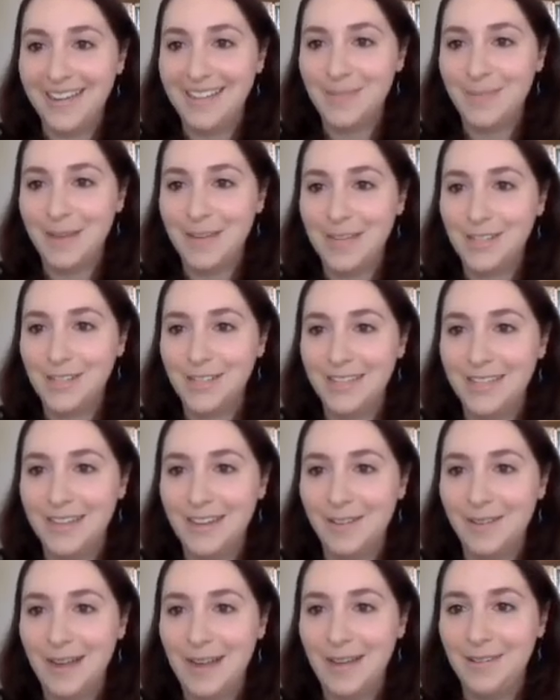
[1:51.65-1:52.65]
especially
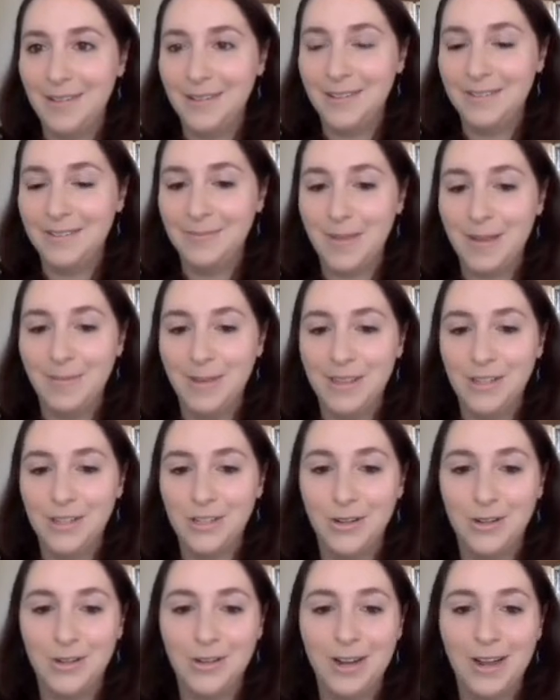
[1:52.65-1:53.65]
around maybe the
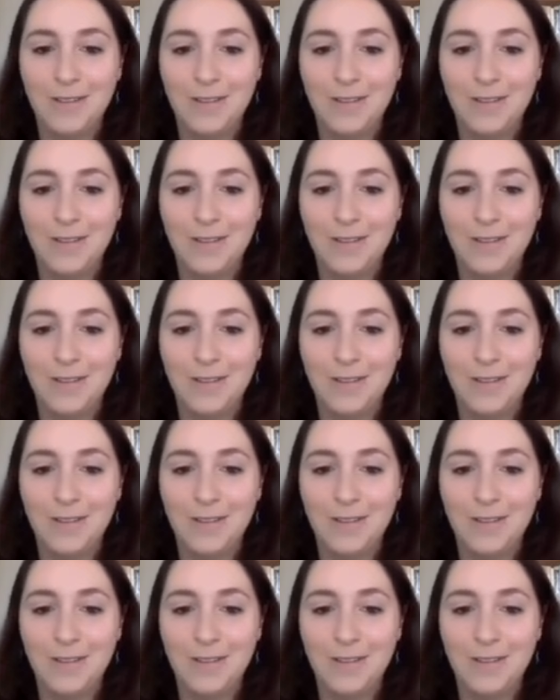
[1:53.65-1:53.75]
turn